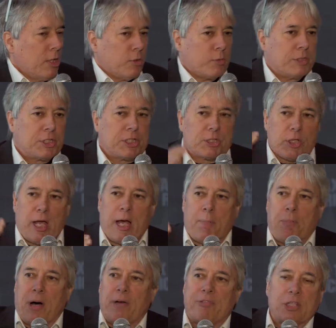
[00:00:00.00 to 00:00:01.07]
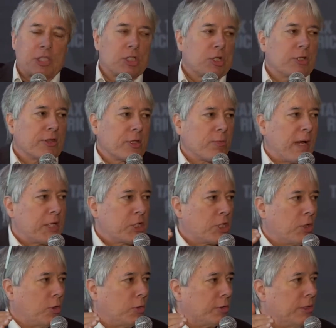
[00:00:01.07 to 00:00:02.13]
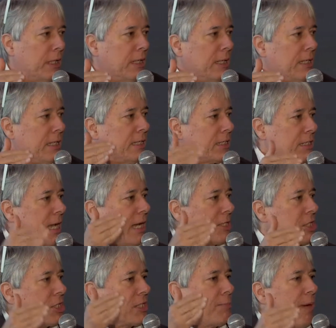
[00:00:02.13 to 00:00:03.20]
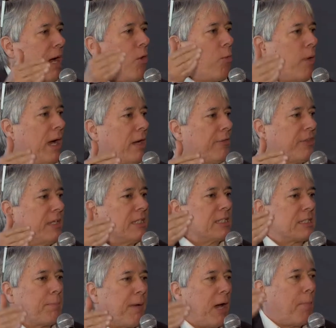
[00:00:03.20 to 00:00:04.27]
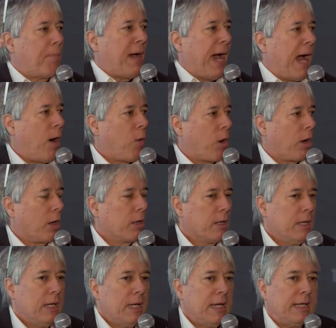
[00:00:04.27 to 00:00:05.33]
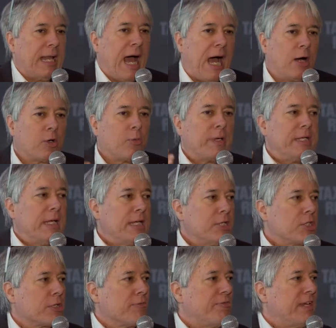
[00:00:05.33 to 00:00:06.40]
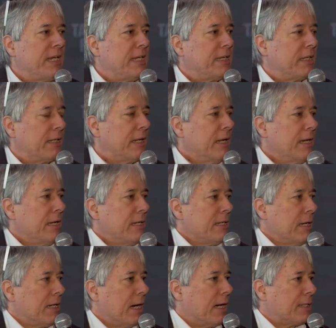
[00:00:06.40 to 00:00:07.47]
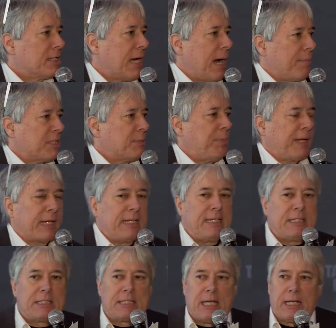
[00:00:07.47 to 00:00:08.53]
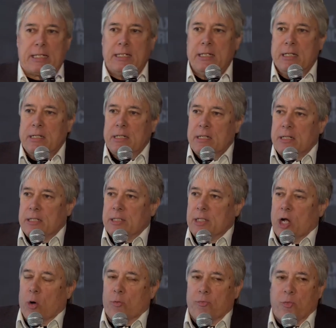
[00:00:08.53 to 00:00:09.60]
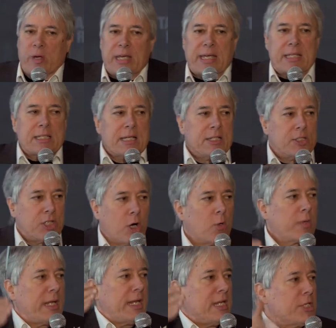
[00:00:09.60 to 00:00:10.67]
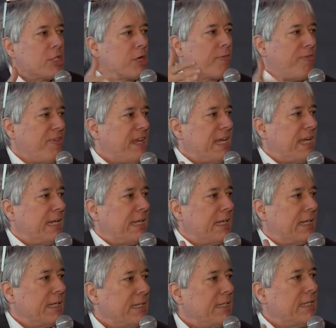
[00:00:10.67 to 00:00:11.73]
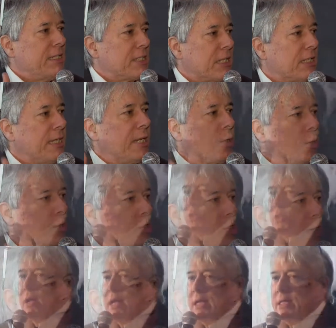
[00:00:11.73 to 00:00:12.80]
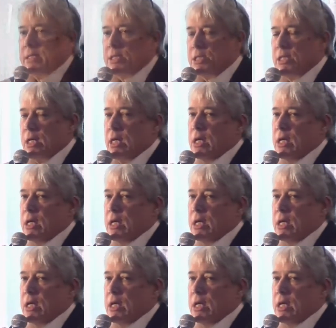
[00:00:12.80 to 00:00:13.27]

which is above a certain threshold. It's not just about wealth, it's about power. And how do we intervene? Thomas Piketty said, you know, if we don't intervene in these unequal trends,